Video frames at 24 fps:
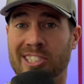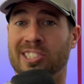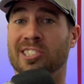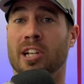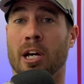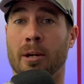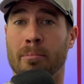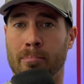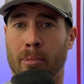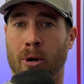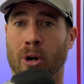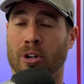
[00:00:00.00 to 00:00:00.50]

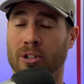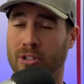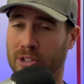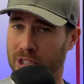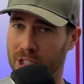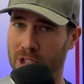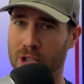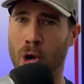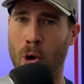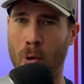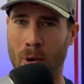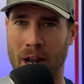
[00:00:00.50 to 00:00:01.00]
sunburnt.
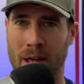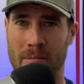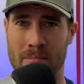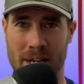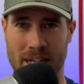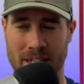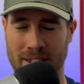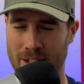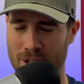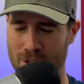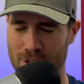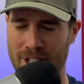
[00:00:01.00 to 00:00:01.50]
You know what I
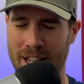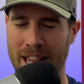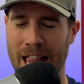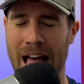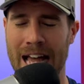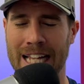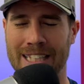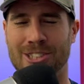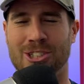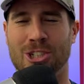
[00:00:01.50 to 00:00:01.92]
mean? There's a lot